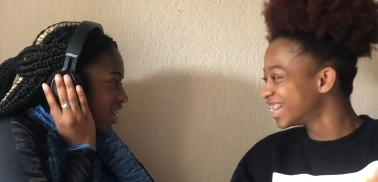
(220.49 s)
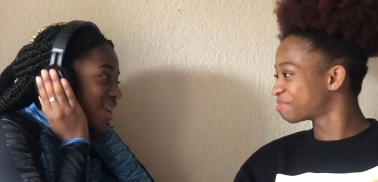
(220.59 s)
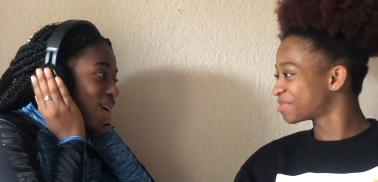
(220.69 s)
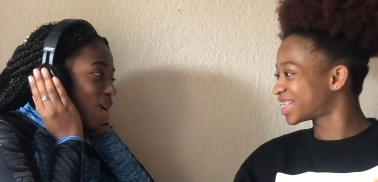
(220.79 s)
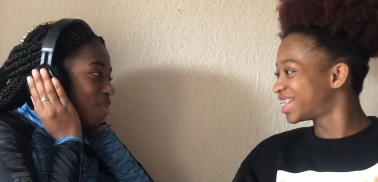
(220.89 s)

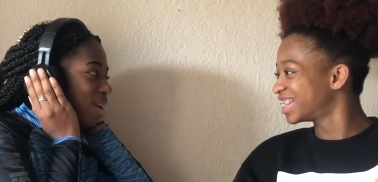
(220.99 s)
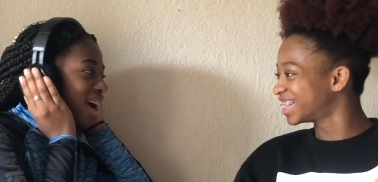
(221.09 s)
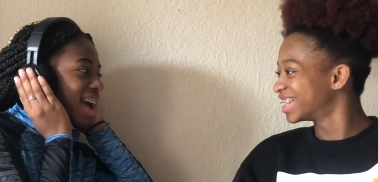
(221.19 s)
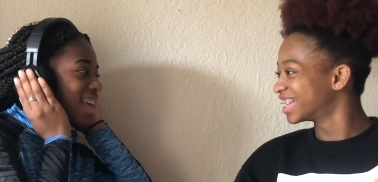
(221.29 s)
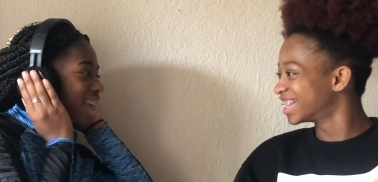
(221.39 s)
Speaker 1: No, bro,
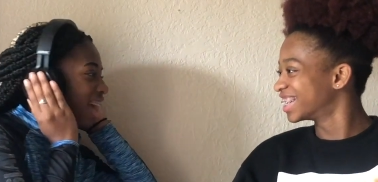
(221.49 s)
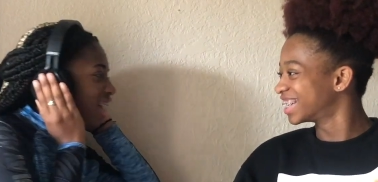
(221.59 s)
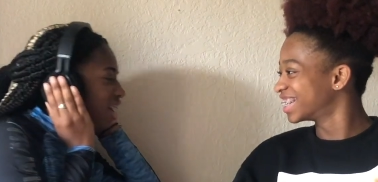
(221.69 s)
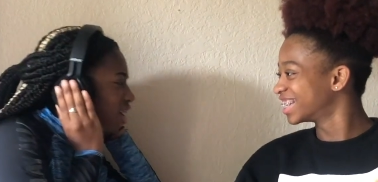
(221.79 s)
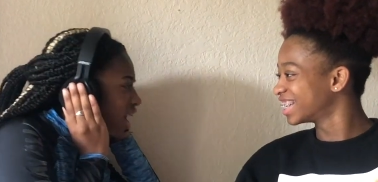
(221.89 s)
I can't.
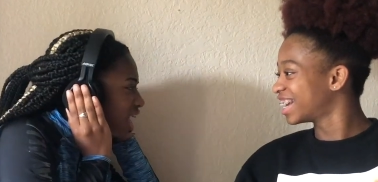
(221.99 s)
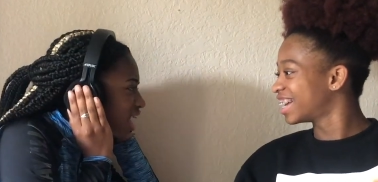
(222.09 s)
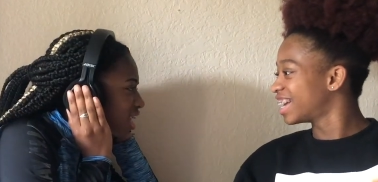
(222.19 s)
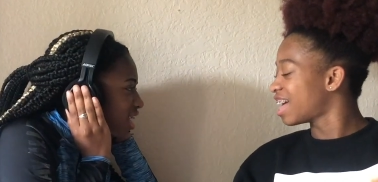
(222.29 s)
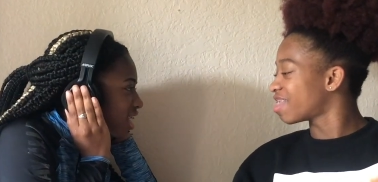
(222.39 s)

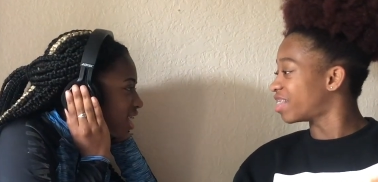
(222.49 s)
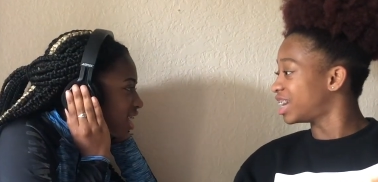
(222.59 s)
Again. They